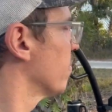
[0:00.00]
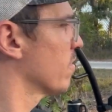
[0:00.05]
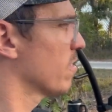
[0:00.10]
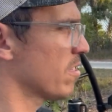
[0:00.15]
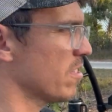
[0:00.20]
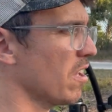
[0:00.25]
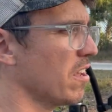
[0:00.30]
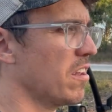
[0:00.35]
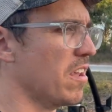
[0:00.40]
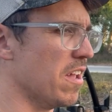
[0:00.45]

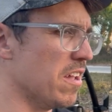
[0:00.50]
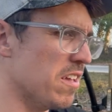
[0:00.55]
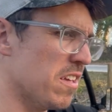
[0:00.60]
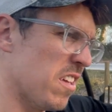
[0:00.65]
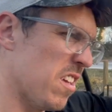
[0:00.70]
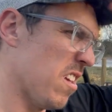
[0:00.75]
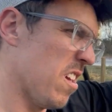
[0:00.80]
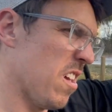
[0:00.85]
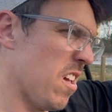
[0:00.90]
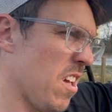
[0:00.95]
Sunday.
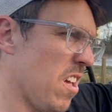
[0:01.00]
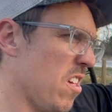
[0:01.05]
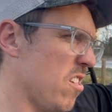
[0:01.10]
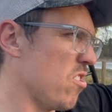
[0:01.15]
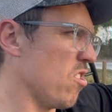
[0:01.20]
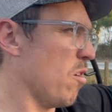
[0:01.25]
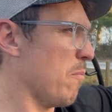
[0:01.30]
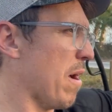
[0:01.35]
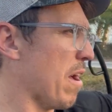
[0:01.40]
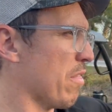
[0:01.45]

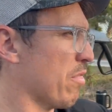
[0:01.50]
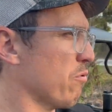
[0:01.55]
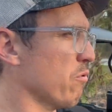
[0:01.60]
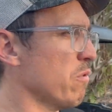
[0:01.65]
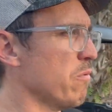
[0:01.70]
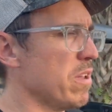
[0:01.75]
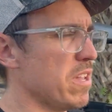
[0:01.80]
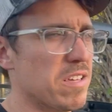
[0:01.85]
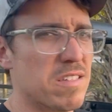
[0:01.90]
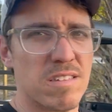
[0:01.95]
So about 3
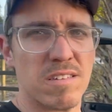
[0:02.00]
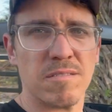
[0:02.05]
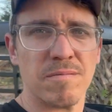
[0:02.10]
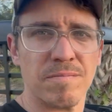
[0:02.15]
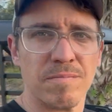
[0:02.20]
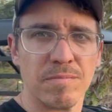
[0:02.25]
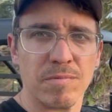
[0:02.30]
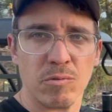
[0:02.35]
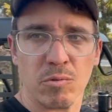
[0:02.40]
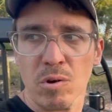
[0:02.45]
weeks.
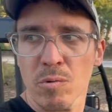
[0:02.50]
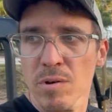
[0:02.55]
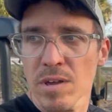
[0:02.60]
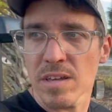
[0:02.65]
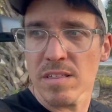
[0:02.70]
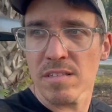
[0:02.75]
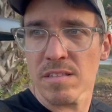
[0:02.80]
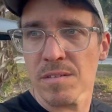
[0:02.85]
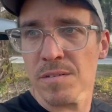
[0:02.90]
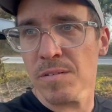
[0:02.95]
3
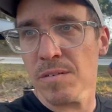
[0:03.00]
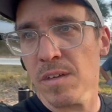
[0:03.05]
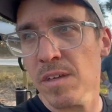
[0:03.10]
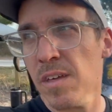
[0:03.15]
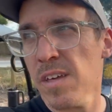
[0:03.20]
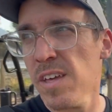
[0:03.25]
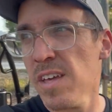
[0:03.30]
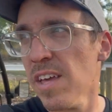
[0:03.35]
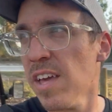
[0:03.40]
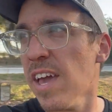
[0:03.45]
weeks
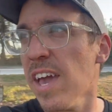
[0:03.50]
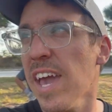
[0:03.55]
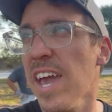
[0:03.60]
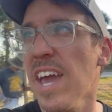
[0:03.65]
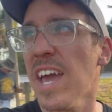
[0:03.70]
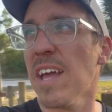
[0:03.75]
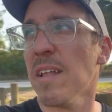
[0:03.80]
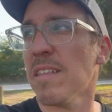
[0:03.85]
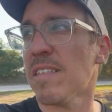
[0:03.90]
and